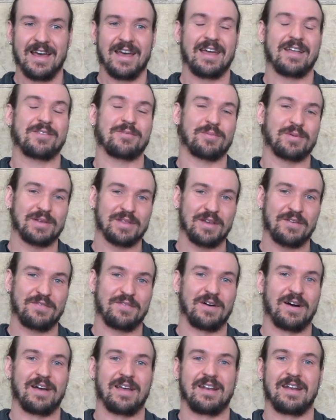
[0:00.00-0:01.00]
It's really
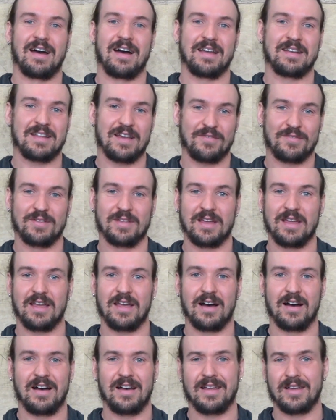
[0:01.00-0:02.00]
fun. I definitely
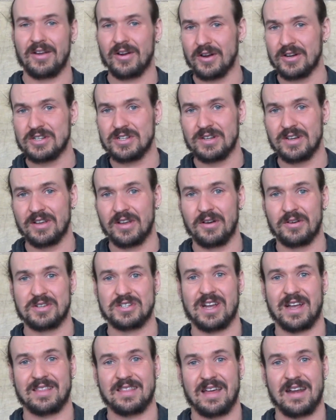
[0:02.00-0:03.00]
encourage you to go
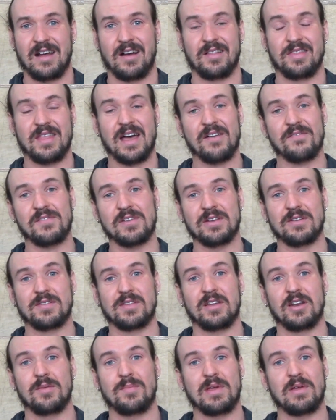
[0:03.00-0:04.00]
check that out. And that video is
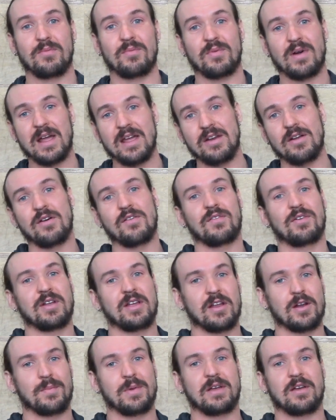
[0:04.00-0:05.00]
going to be right over
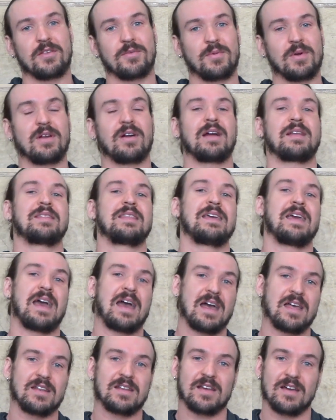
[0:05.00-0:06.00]
here because we are at the
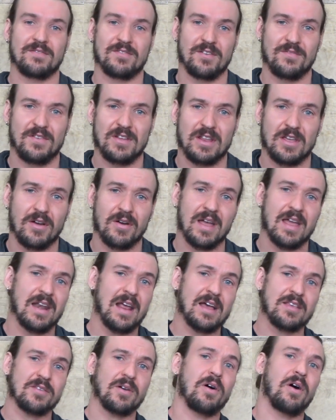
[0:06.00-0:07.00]
end of the video. And
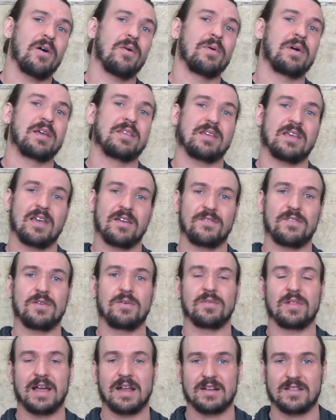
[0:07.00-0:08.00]
as always, if
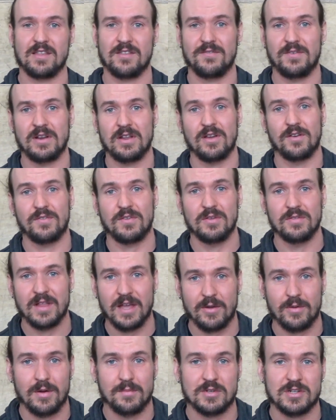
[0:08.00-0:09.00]
you like this video, if you
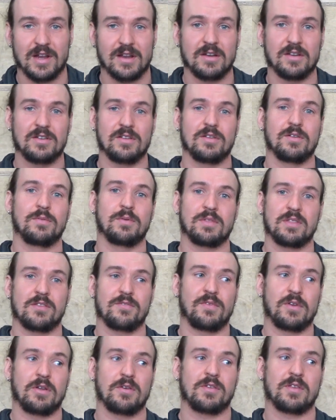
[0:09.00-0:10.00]
like what I'm trying to do with this
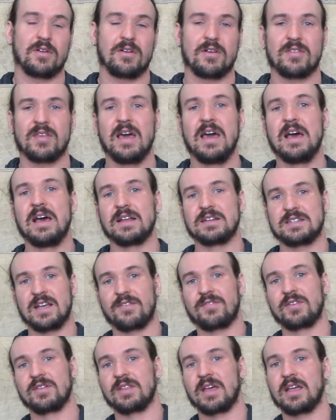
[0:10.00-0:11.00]
video series,
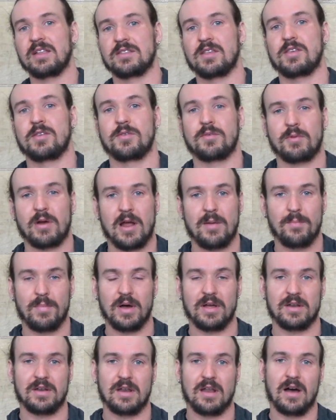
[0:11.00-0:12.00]
definitely hit the subscribe
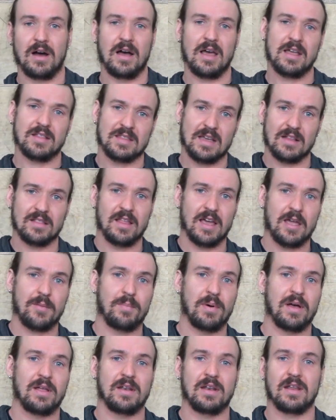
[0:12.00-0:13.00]
button, hit that like
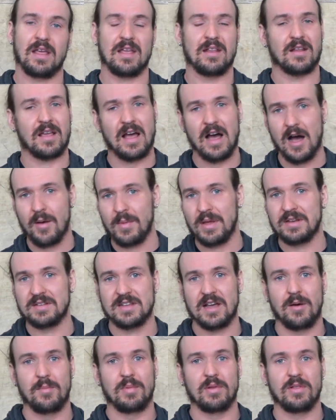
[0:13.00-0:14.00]
button, and comment
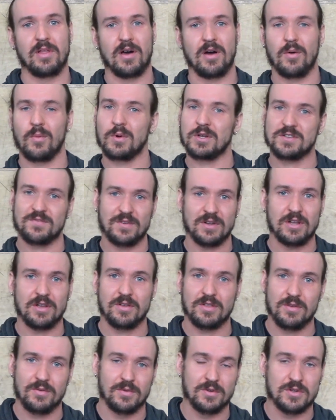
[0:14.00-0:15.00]
down below which video
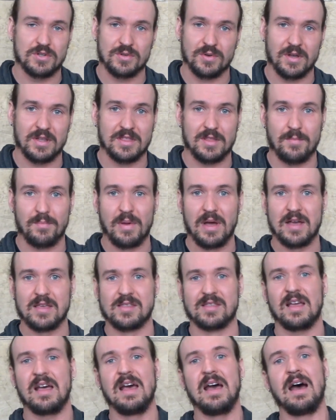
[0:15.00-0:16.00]
you enjoyed the
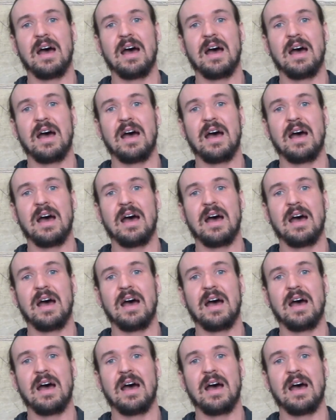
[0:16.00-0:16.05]
best.